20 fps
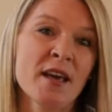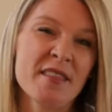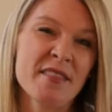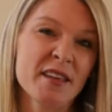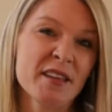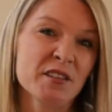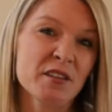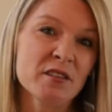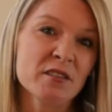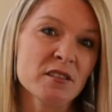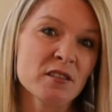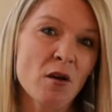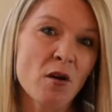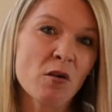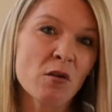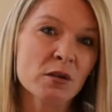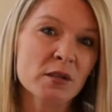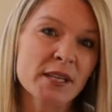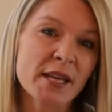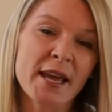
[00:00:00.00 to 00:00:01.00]
they don't
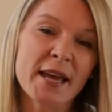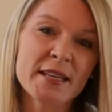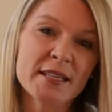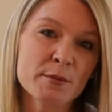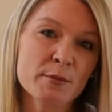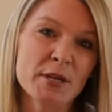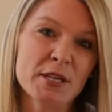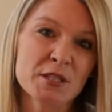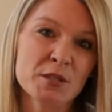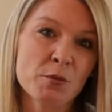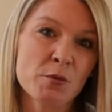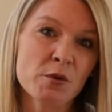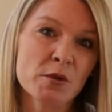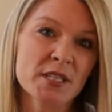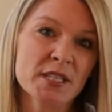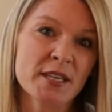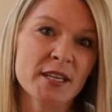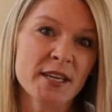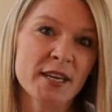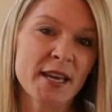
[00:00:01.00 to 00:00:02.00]
hold as much
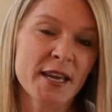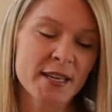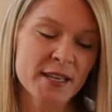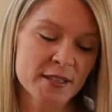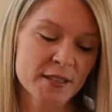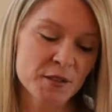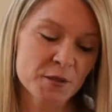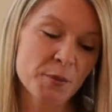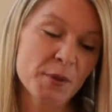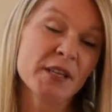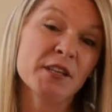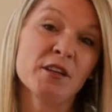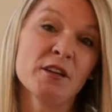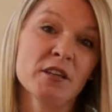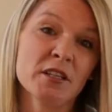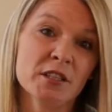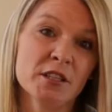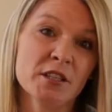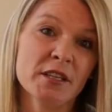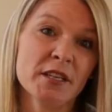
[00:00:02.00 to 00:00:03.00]
water, and when you
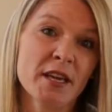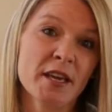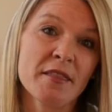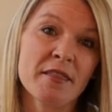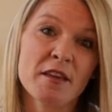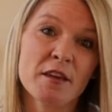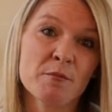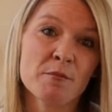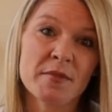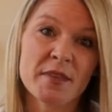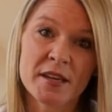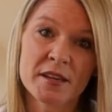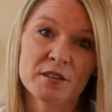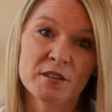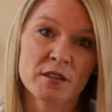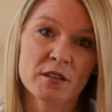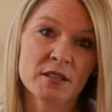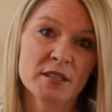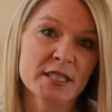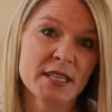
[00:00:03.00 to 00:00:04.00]
are cooking them they
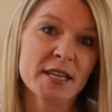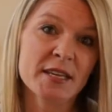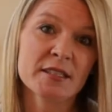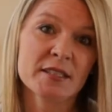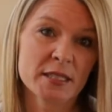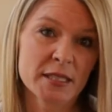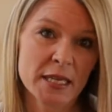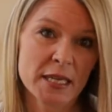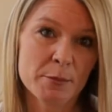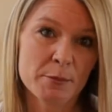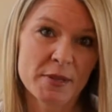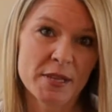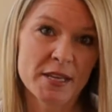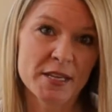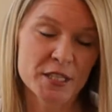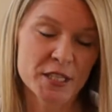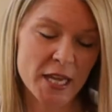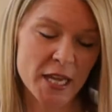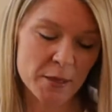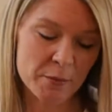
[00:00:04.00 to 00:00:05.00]
do tend to keep their
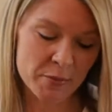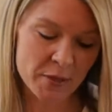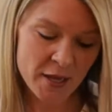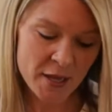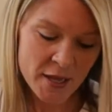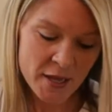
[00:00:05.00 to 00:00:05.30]
shape.